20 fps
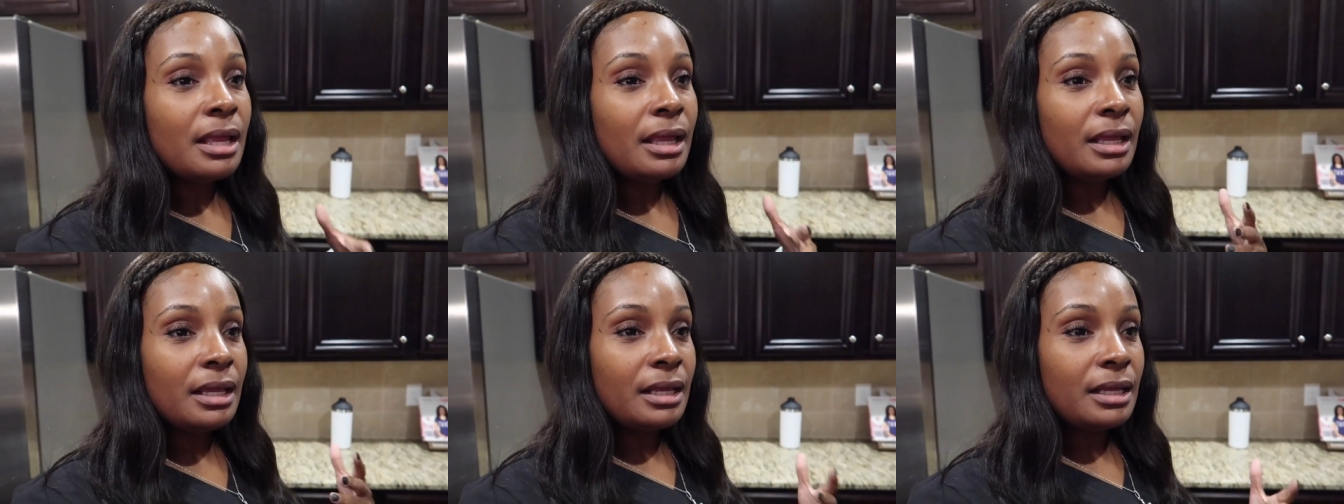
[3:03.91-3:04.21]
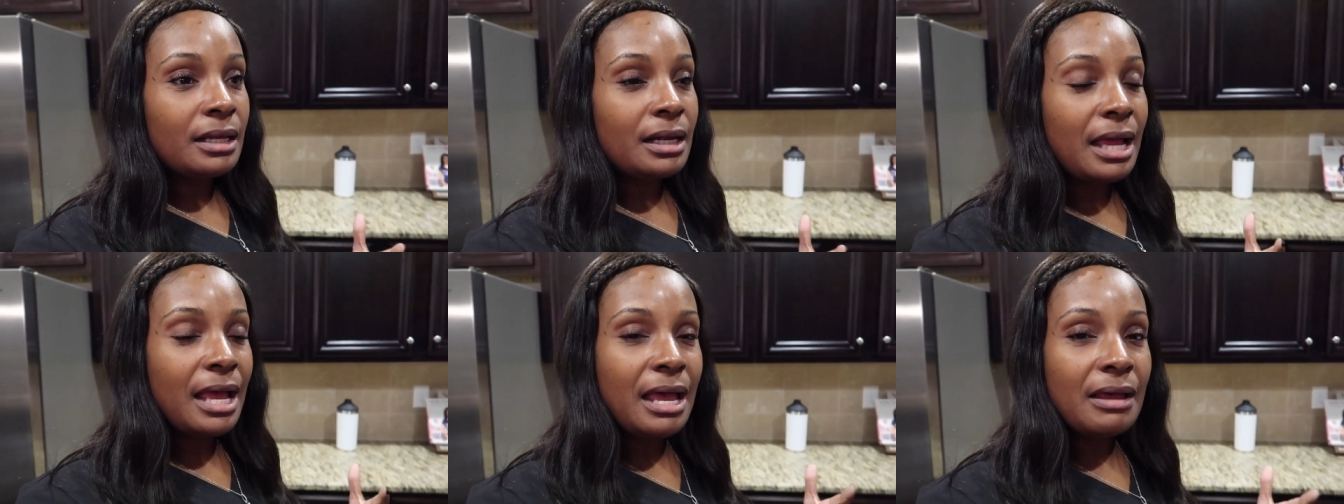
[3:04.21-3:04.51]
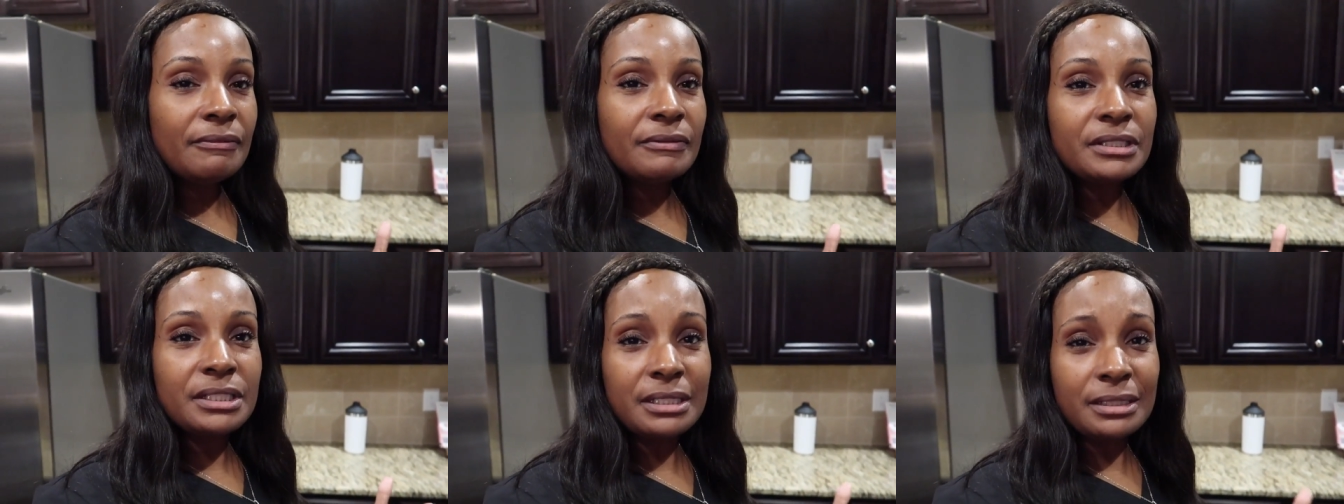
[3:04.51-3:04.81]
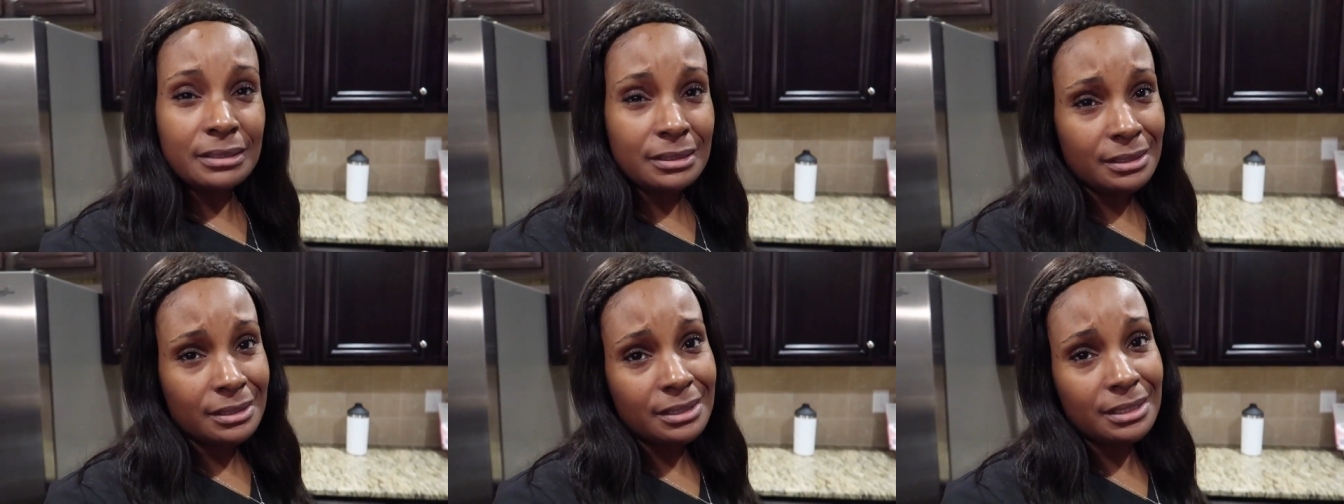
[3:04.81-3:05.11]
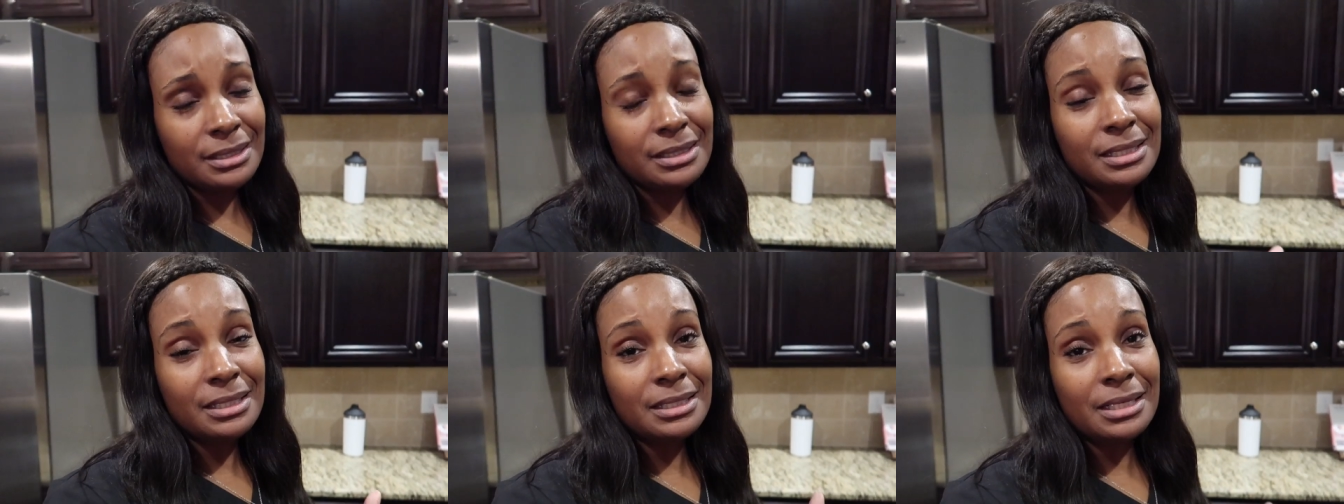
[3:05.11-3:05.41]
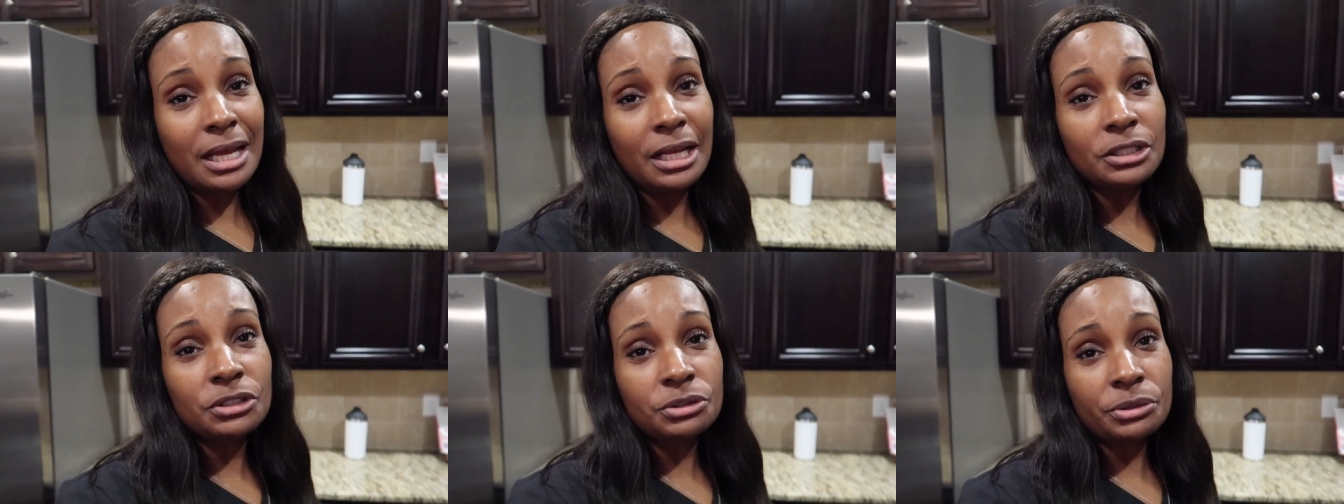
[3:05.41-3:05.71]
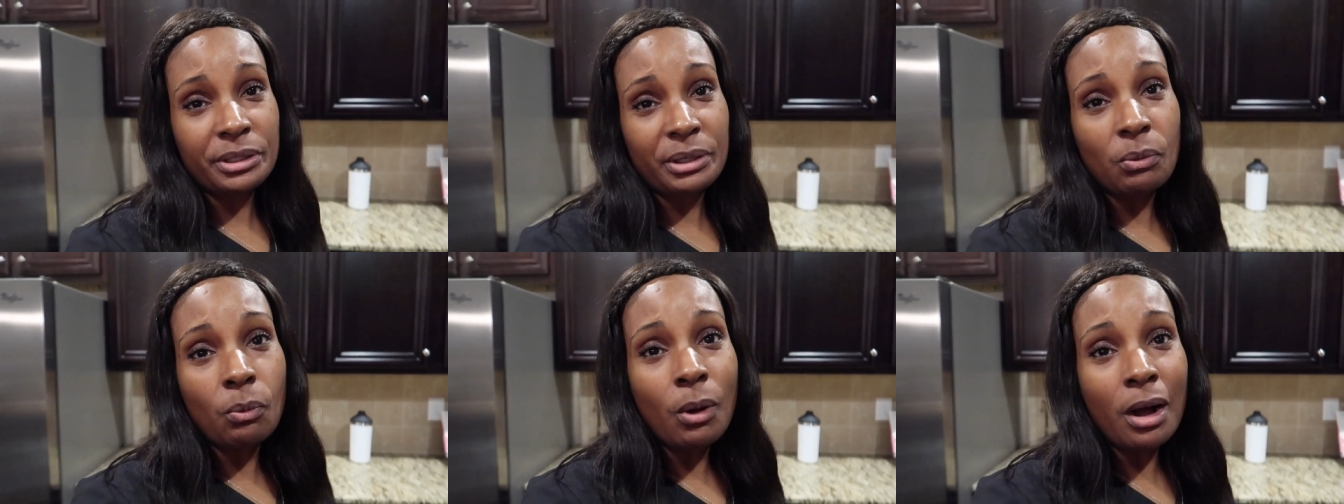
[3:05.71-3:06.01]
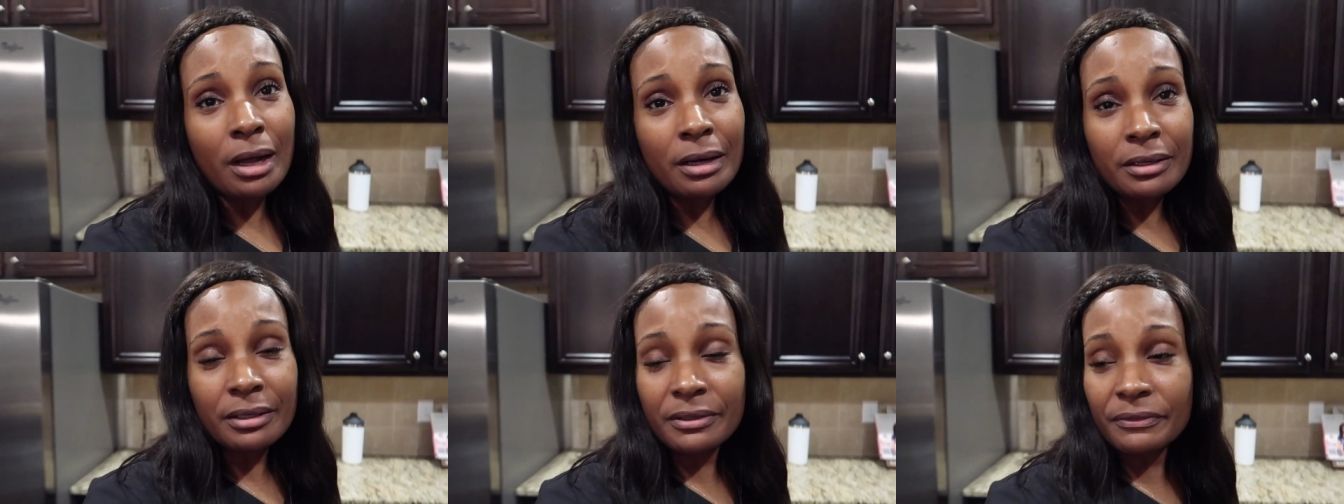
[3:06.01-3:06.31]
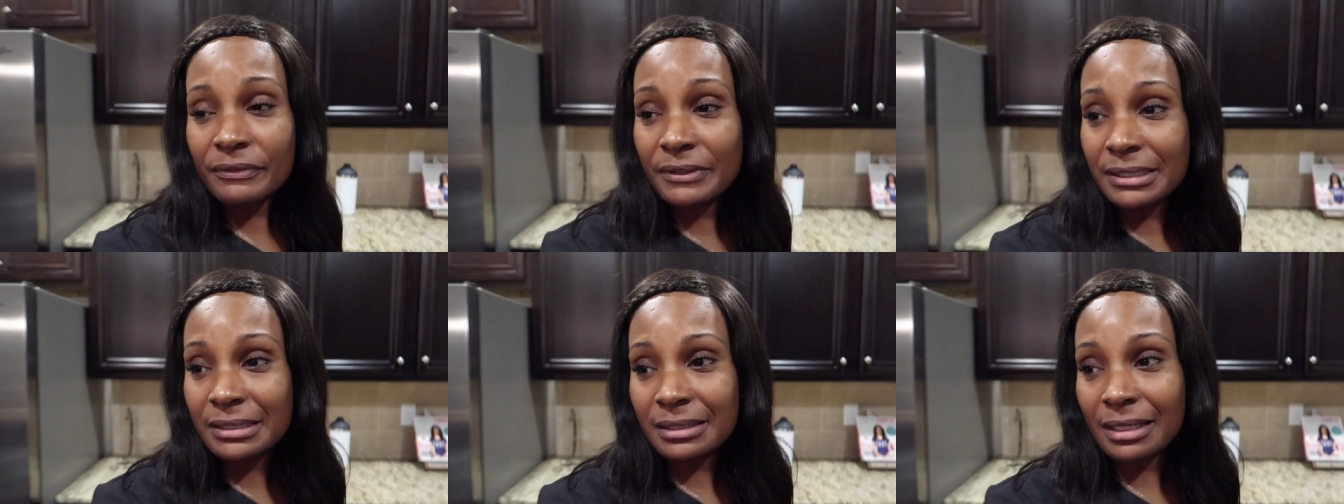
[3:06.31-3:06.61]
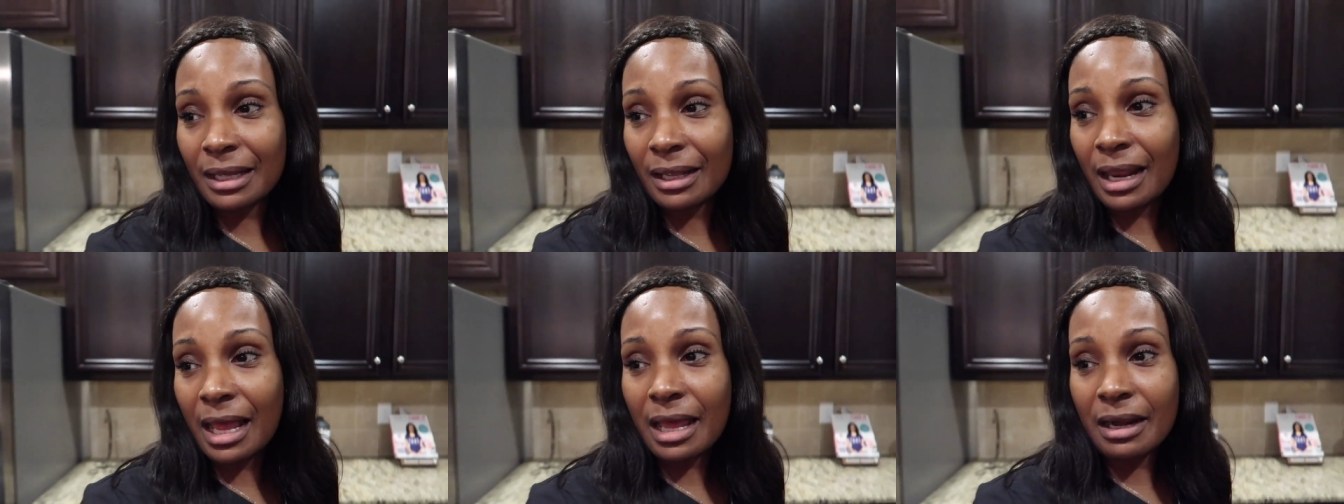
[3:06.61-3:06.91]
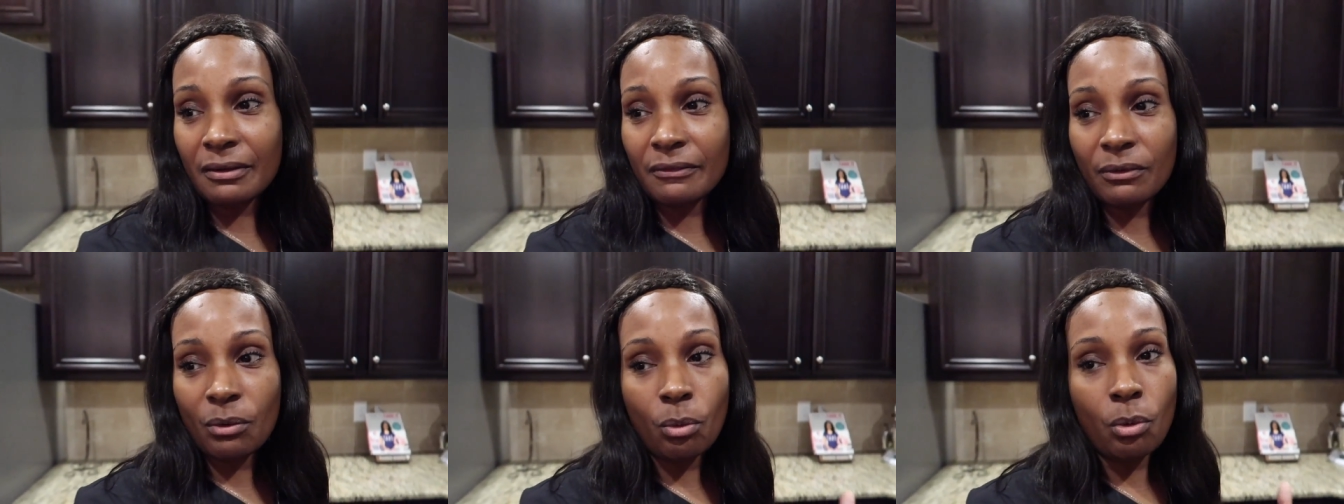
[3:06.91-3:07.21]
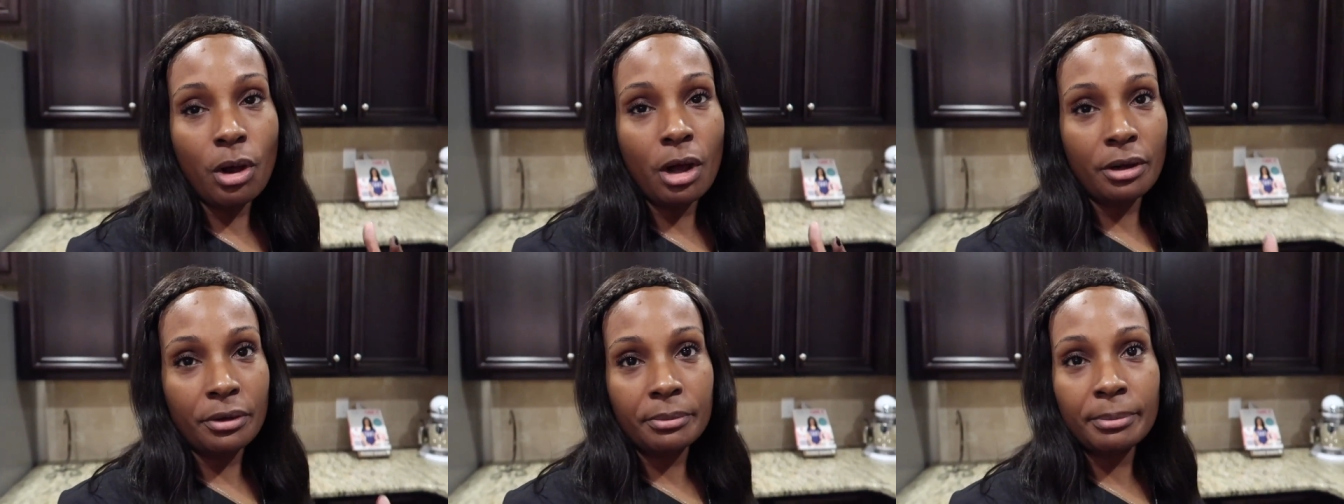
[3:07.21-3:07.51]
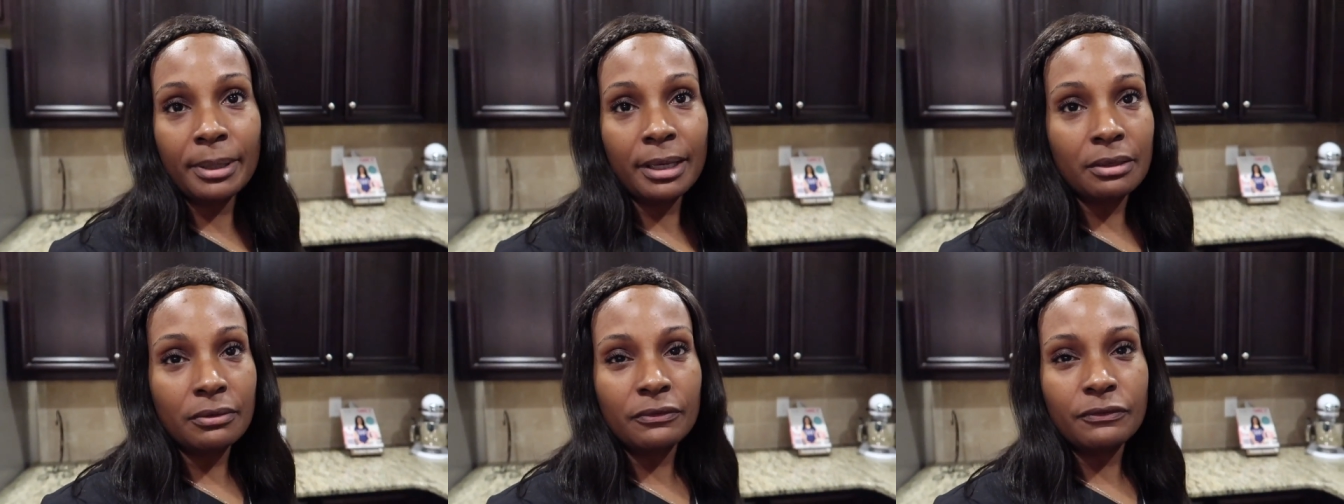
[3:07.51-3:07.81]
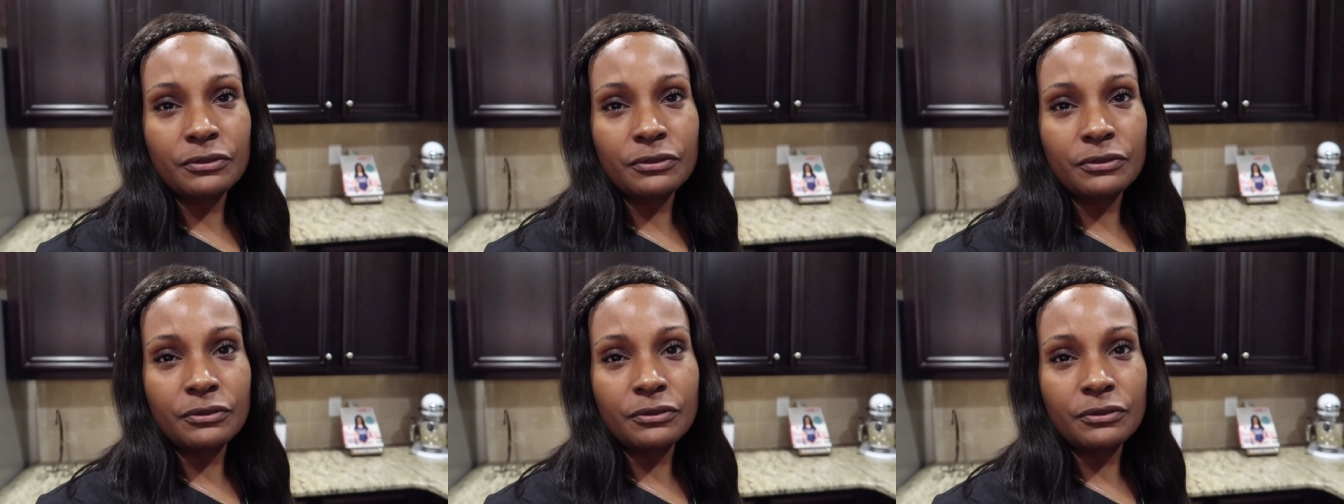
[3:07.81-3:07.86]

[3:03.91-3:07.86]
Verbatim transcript: and I have a tendency to not drink water if it's not out of a water bottle.